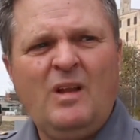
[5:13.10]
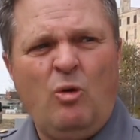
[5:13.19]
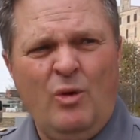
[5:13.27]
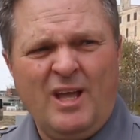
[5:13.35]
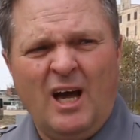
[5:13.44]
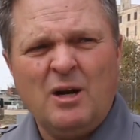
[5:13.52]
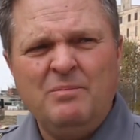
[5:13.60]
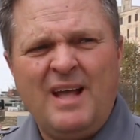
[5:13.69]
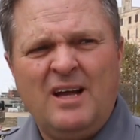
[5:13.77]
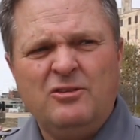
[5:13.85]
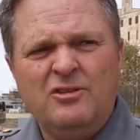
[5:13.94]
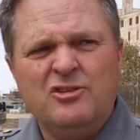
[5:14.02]
We got them
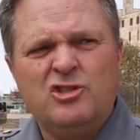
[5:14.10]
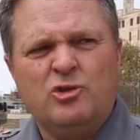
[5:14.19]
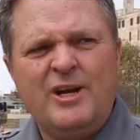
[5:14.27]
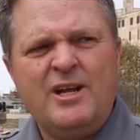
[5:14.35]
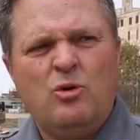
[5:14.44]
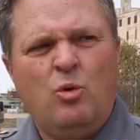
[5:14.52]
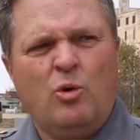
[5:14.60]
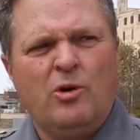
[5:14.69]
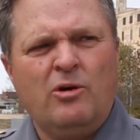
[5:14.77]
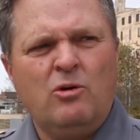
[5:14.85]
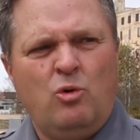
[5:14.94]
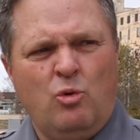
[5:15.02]
down to the street
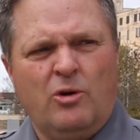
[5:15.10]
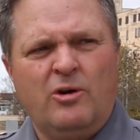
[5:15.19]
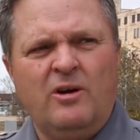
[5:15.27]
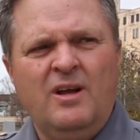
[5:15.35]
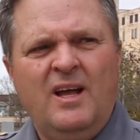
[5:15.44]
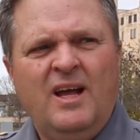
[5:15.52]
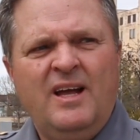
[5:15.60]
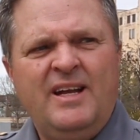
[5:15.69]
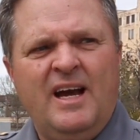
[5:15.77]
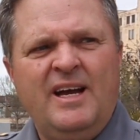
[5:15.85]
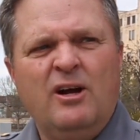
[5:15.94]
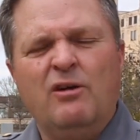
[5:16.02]
corner
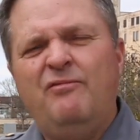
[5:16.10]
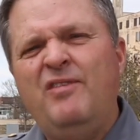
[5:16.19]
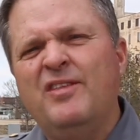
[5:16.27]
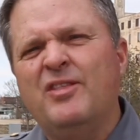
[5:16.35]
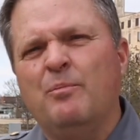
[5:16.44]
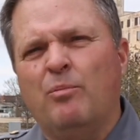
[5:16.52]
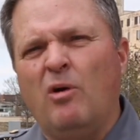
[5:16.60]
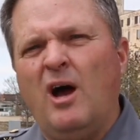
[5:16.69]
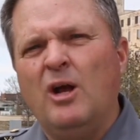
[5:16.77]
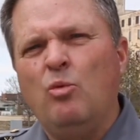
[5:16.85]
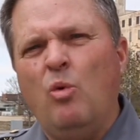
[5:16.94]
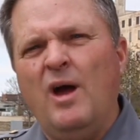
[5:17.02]
down here at 5th and
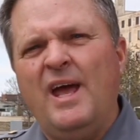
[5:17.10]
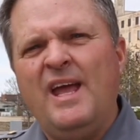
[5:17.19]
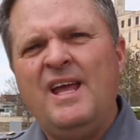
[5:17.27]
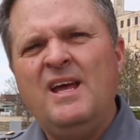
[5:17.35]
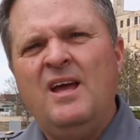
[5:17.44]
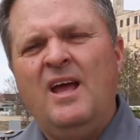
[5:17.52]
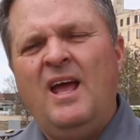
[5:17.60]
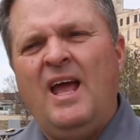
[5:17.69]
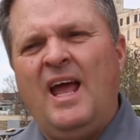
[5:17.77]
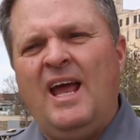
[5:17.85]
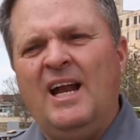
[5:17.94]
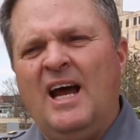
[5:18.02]
Broadway,
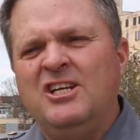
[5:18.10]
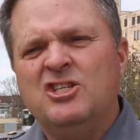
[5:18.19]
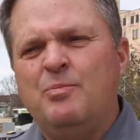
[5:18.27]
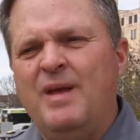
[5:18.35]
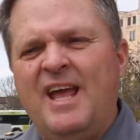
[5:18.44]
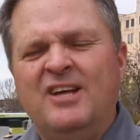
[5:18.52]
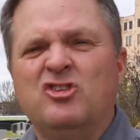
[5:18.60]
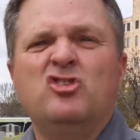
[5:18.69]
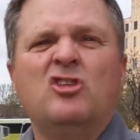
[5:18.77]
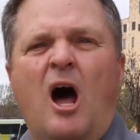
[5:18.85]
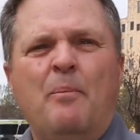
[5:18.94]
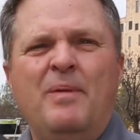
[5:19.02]
and I just began
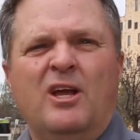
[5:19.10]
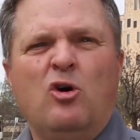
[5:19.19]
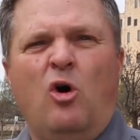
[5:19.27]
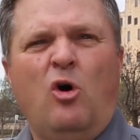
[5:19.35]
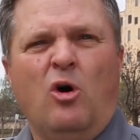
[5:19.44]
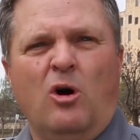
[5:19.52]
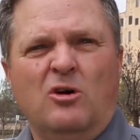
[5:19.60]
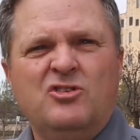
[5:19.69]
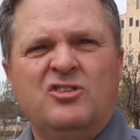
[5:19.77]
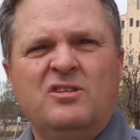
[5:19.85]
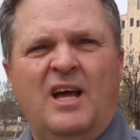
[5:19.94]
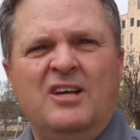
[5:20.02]
stopping
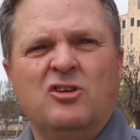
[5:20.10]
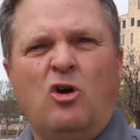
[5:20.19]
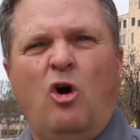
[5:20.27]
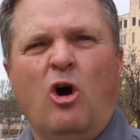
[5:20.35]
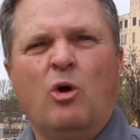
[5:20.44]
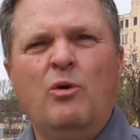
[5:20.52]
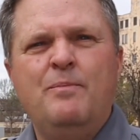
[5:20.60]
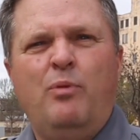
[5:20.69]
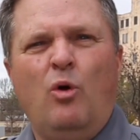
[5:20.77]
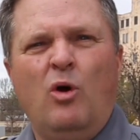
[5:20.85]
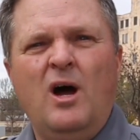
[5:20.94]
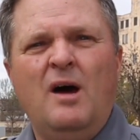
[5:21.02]
cars. As a car would
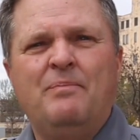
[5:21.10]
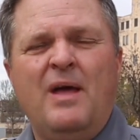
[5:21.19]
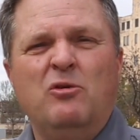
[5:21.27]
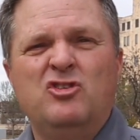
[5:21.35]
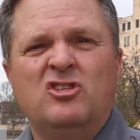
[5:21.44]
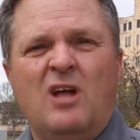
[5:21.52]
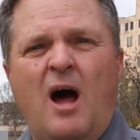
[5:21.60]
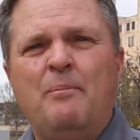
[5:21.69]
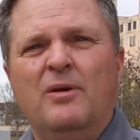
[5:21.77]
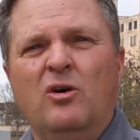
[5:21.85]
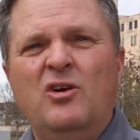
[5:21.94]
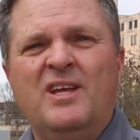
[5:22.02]
pull up, they would
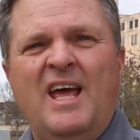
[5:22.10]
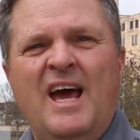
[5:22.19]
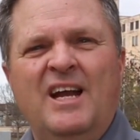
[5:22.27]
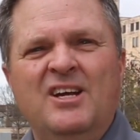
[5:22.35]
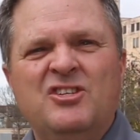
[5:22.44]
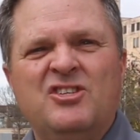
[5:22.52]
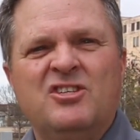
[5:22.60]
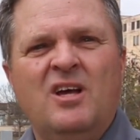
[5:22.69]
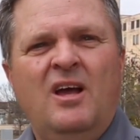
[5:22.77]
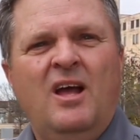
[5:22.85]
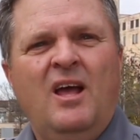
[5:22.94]
stop and look at us,